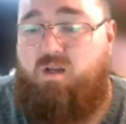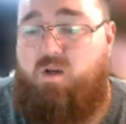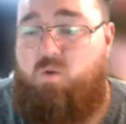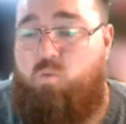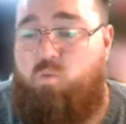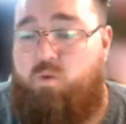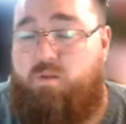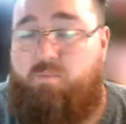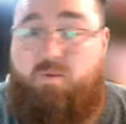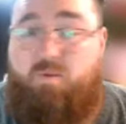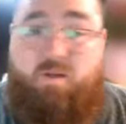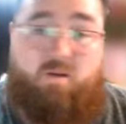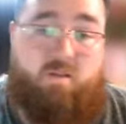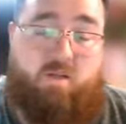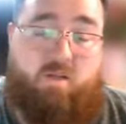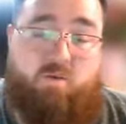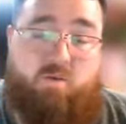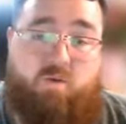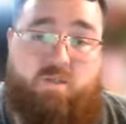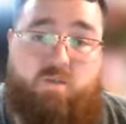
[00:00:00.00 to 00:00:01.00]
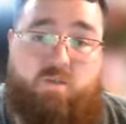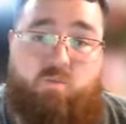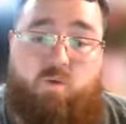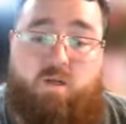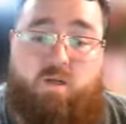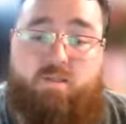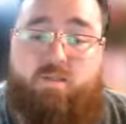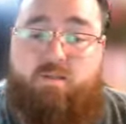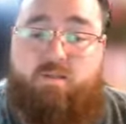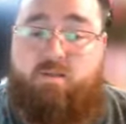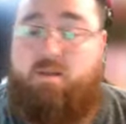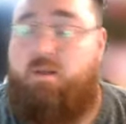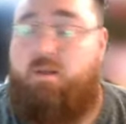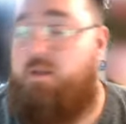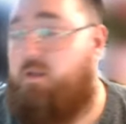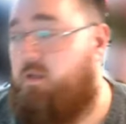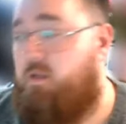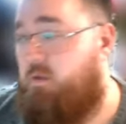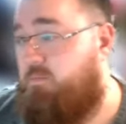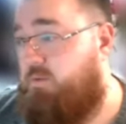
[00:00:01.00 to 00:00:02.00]
with a player like Christian Watson
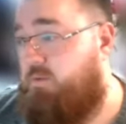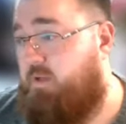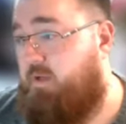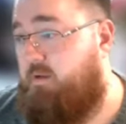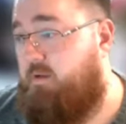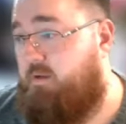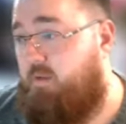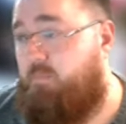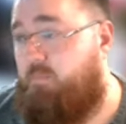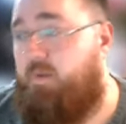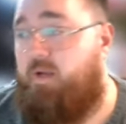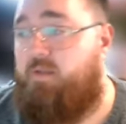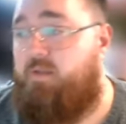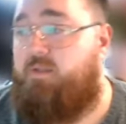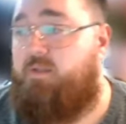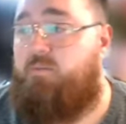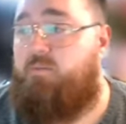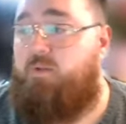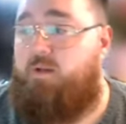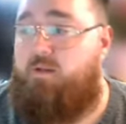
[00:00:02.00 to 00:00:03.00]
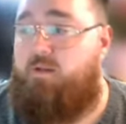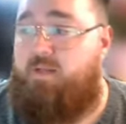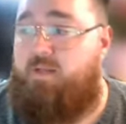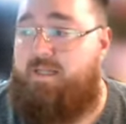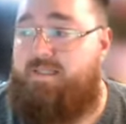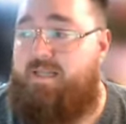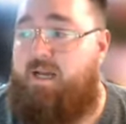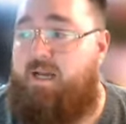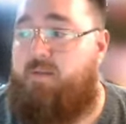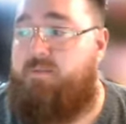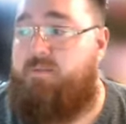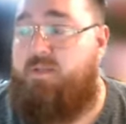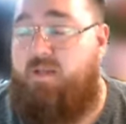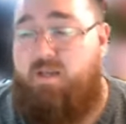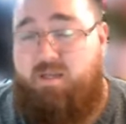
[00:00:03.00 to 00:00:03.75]
compared to a player like Doubs,